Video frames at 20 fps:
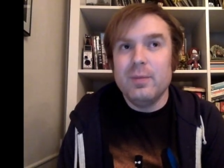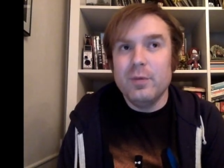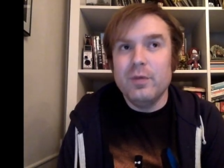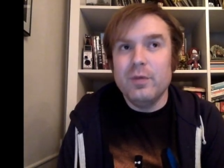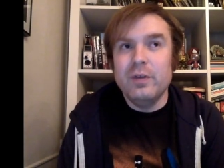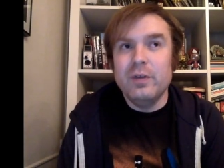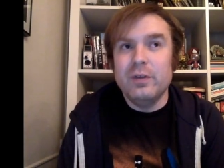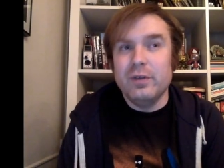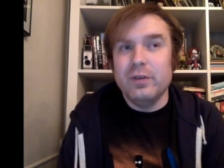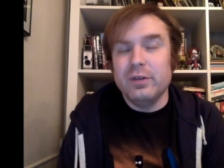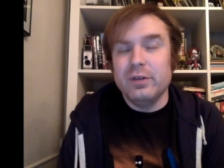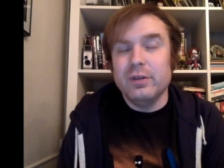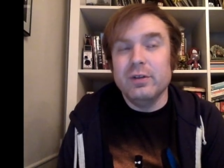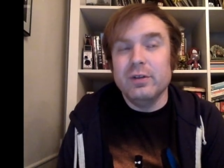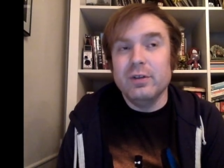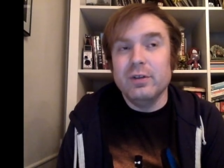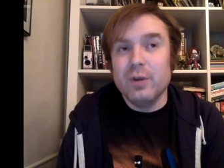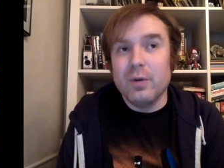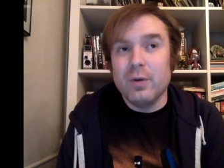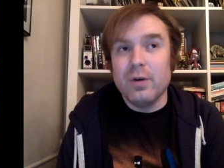movies on
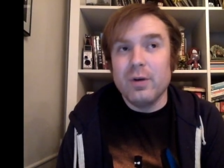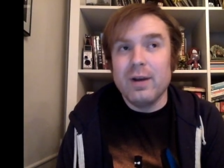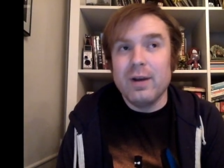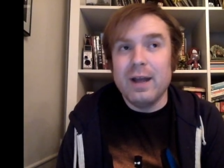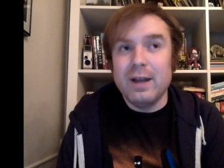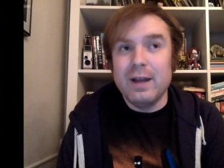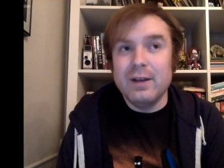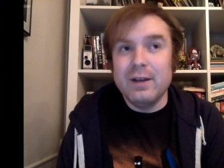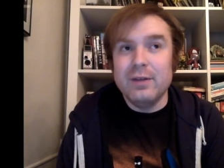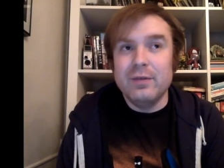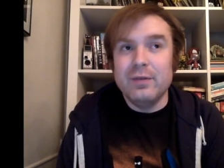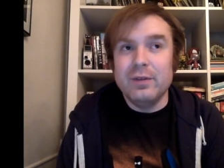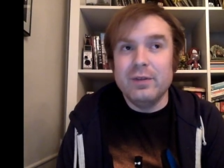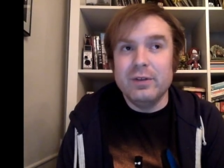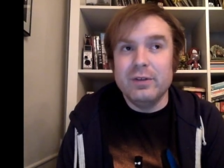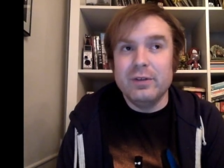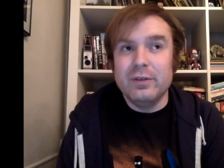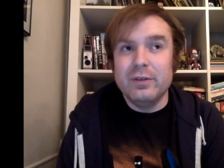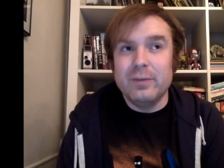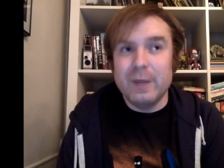the lower end of
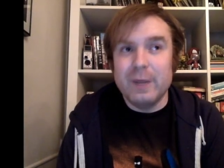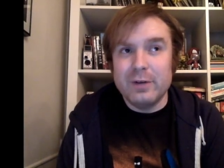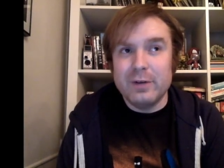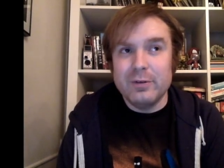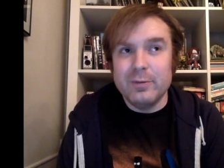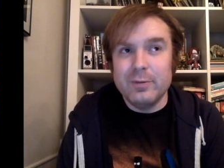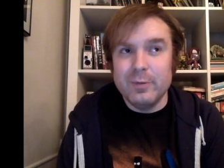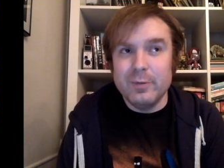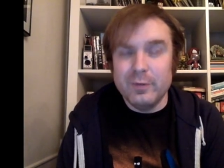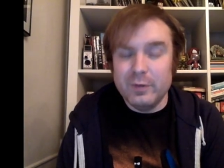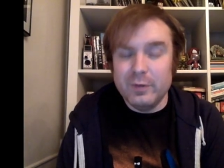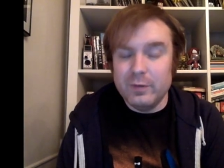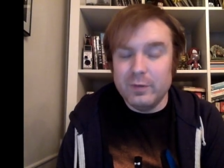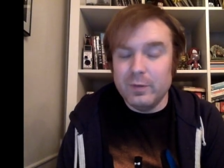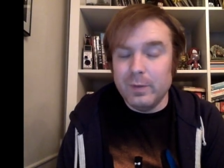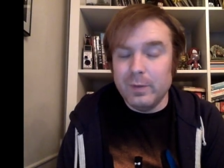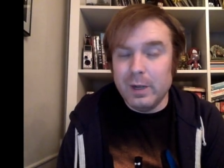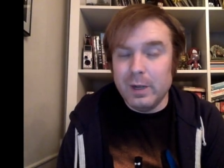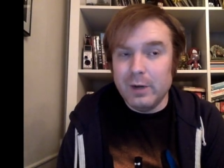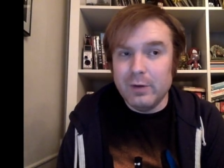the spectrum of his
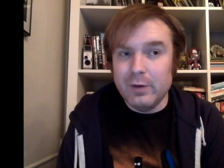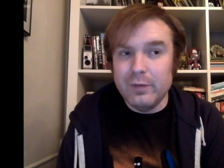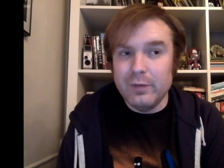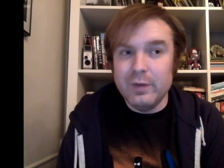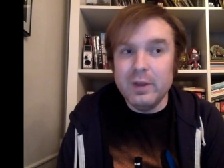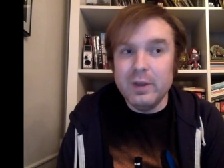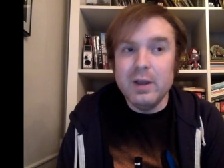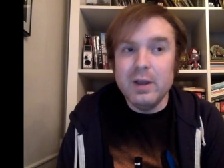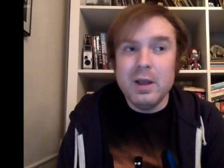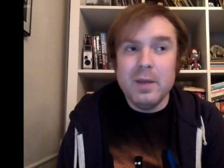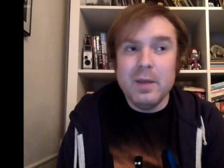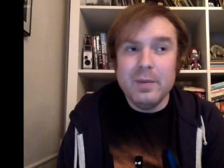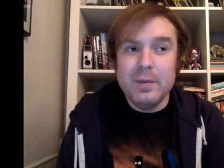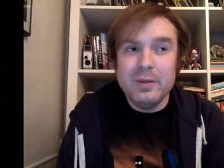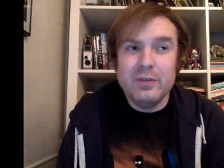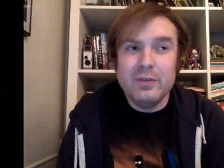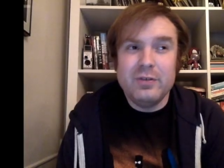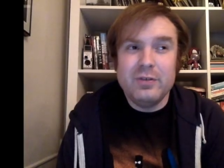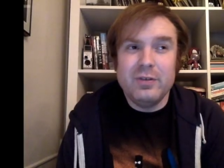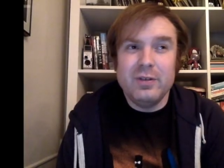filmography,
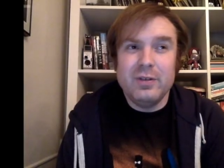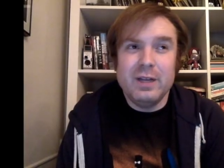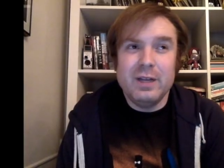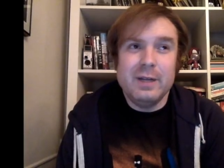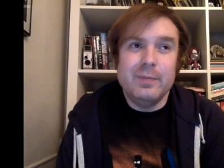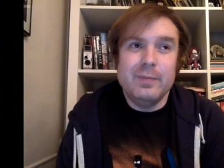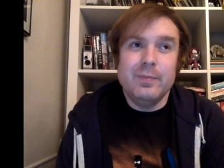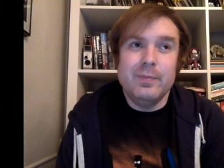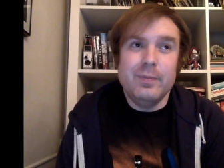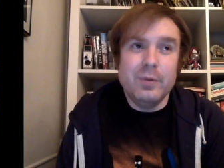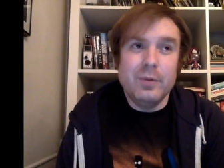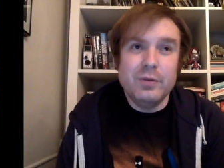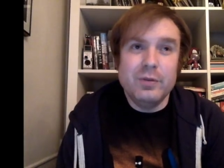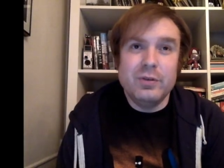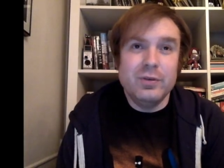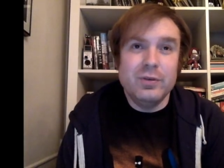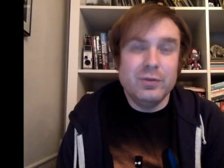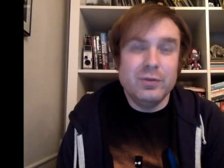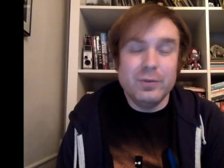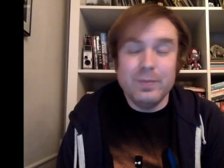but they're still like, most
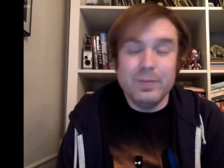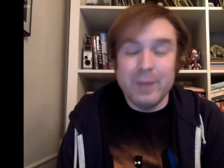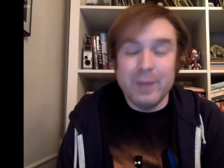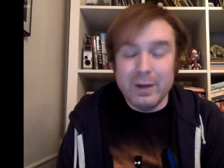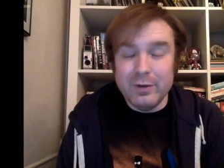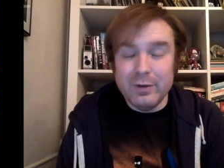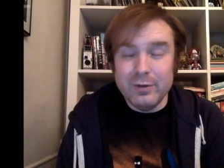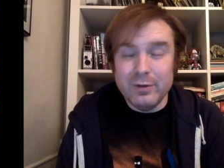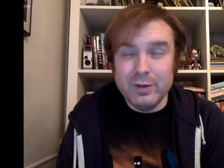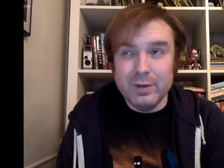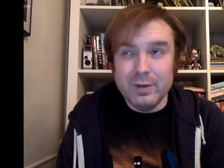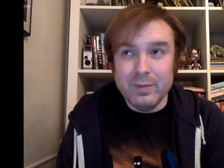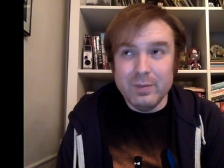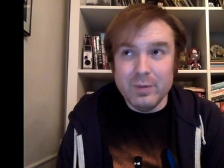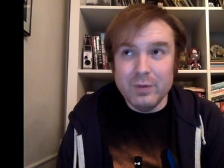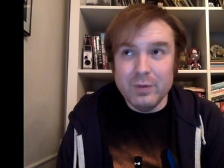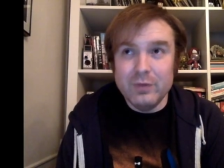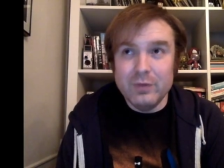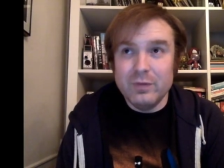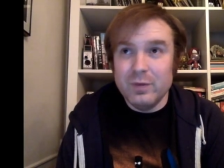of those are better than
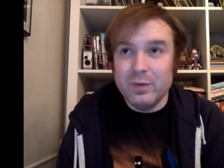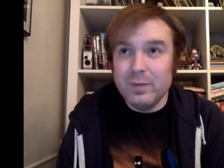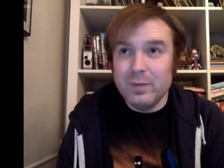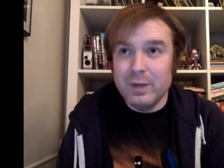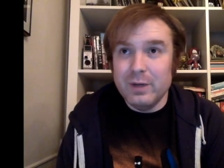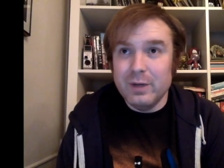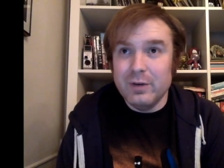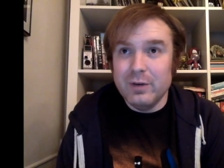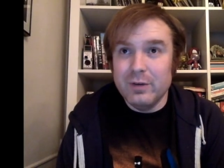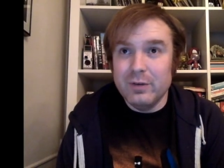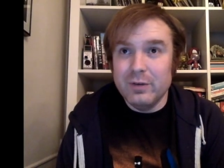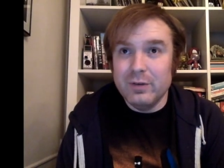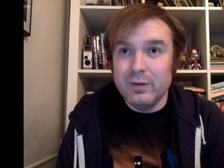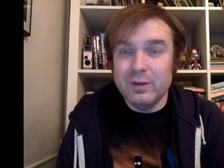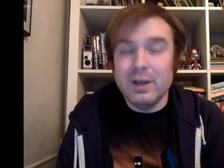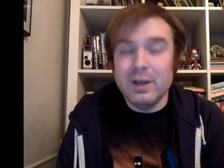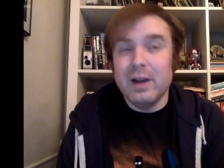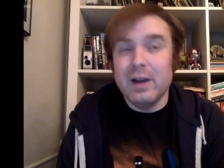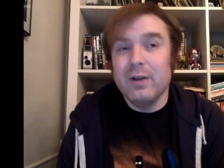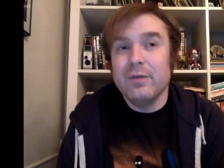most filmmakers'
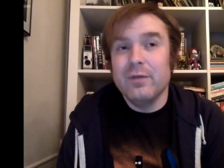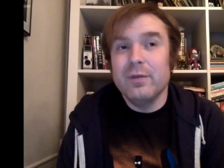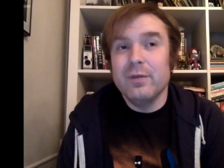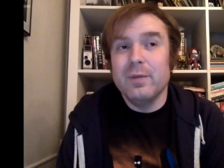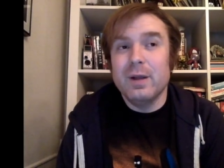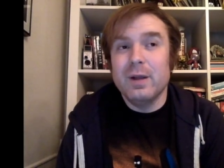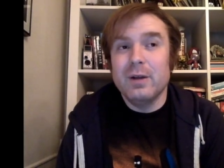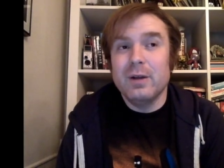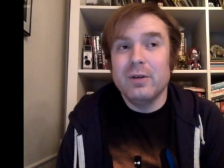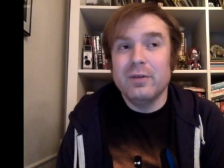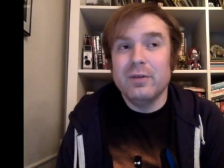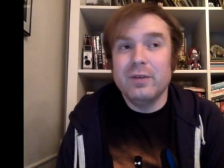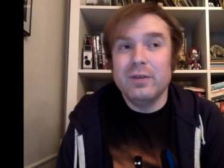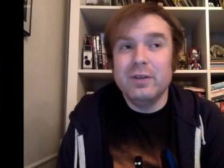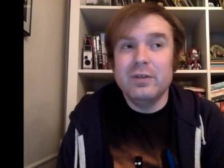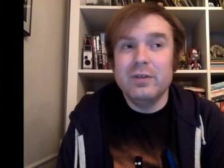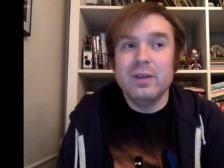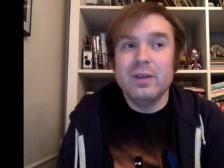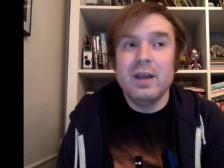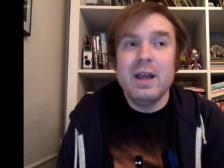entire
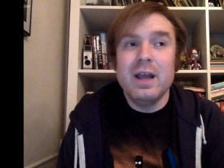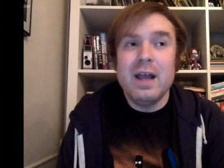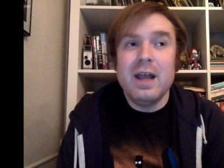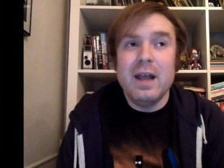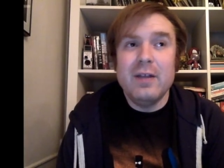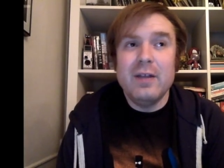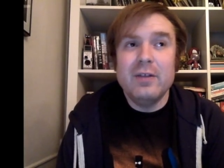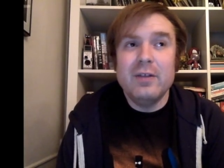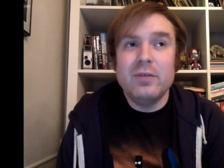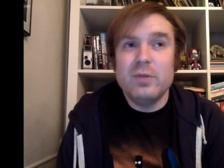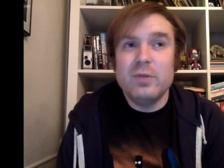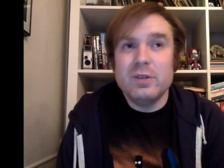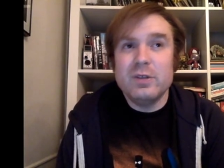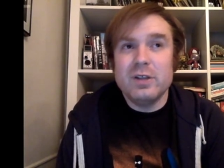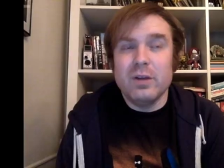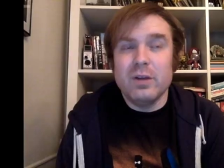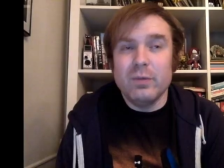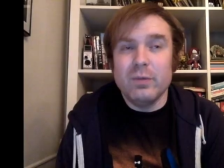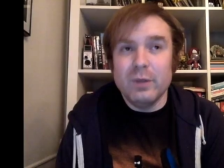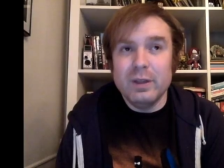filmographies. And this
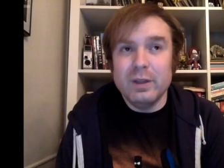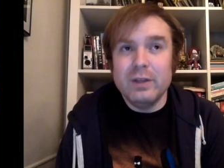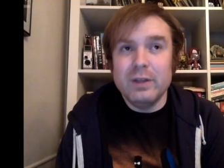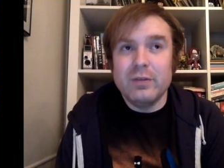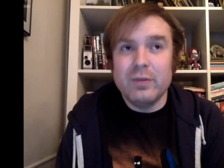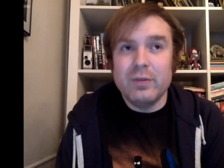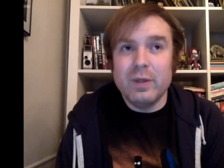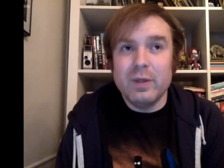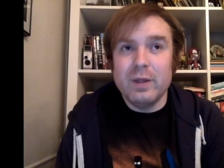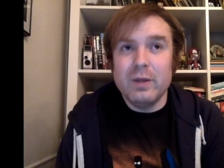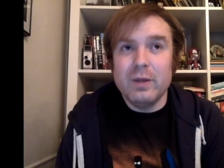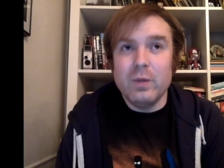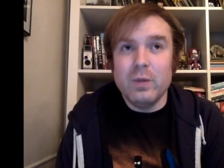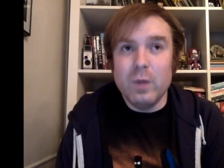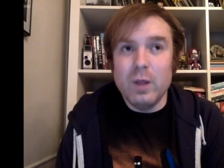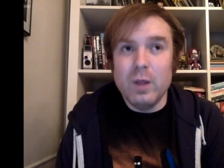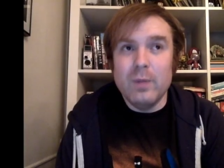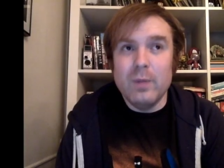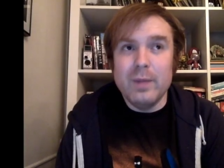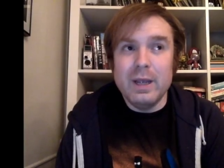was a really thrilling,
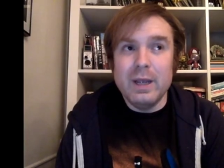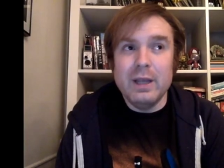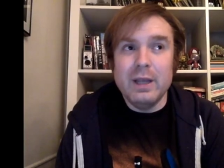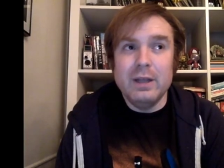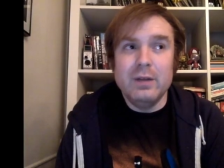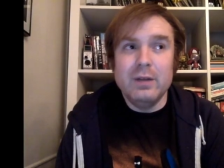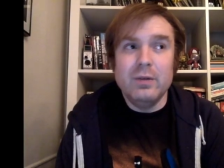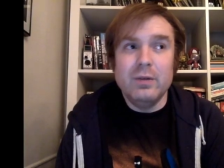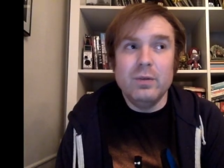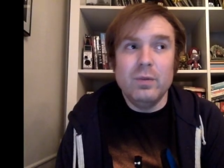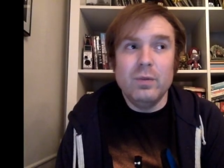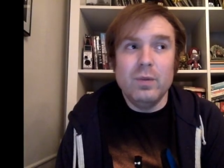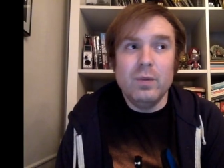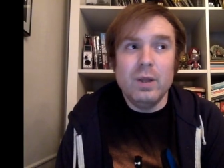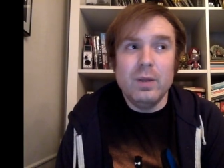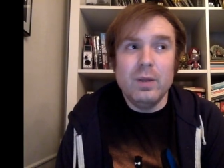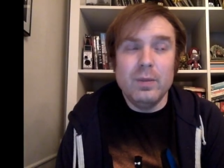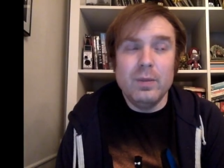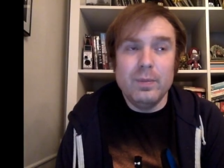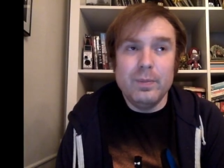well-made,
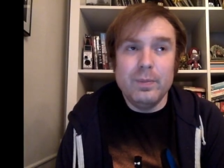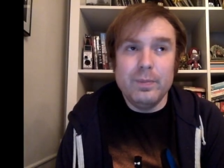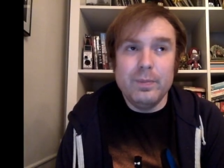well